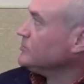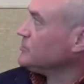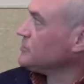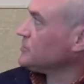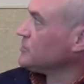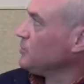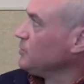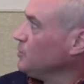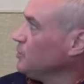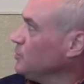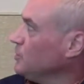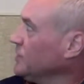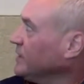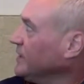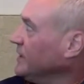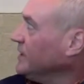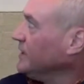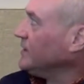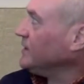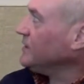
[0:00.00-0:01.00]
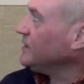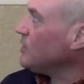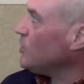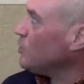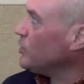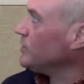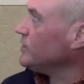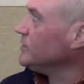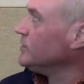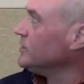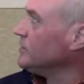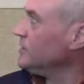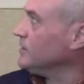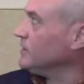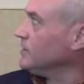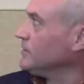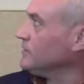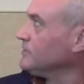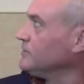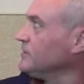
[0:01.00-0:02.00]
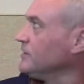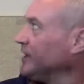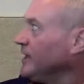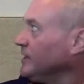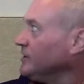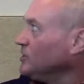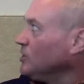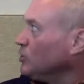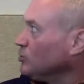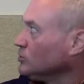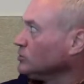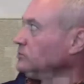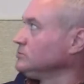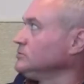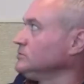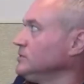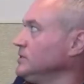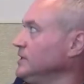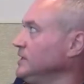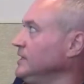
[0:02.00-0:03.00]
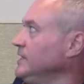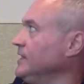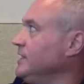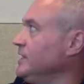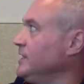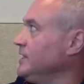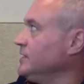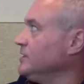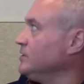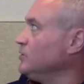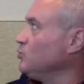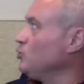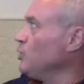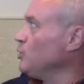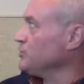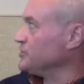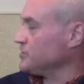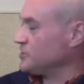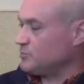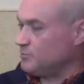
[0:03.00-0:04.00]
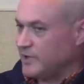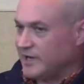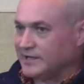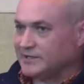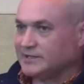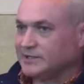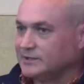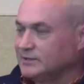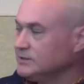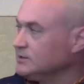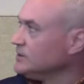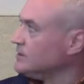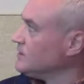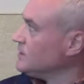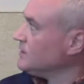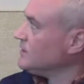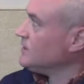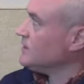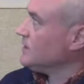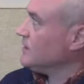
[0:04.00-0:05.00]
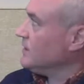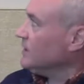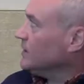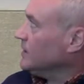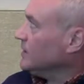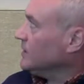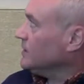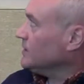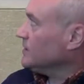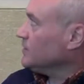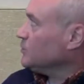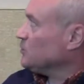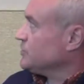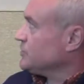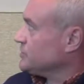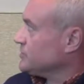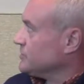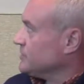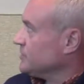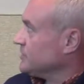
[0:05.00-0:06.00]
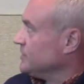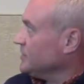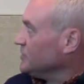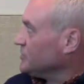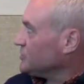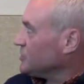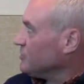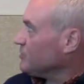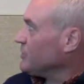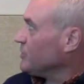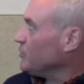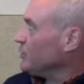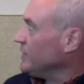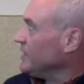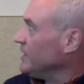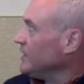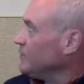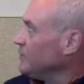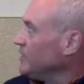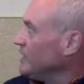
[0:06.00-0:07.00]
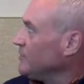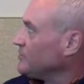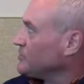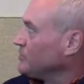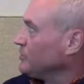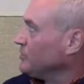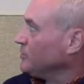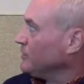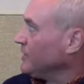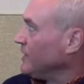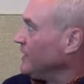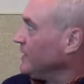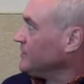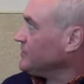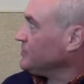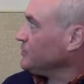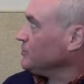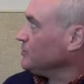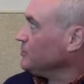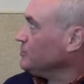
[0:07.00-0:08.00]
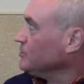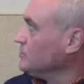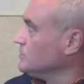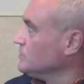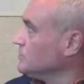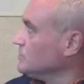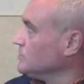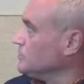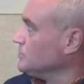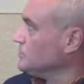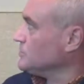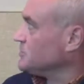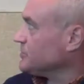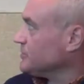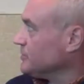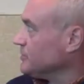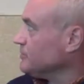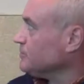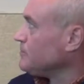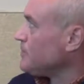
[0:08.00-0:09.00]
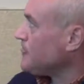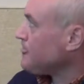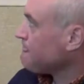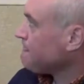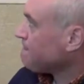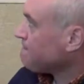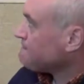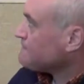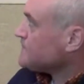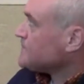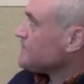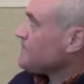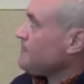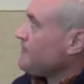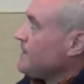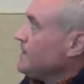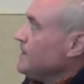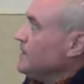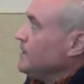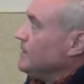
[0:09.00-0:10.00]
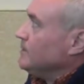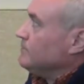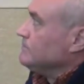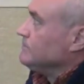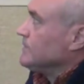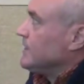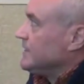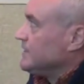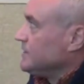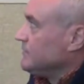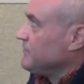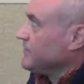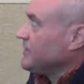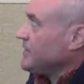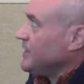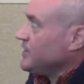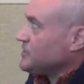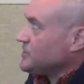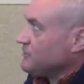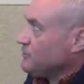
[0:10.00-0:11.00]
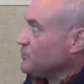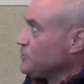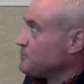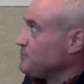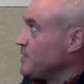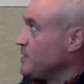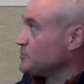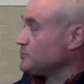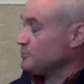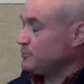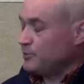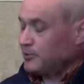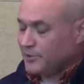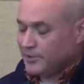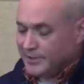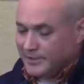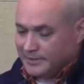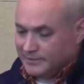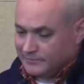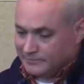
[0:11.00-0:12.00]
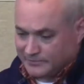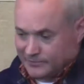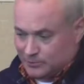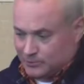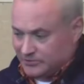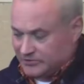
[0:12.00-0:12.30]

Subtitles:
So again, knowing the landowner and what was expected was again something we absolutely had to consider. Identification of a responsible party, and of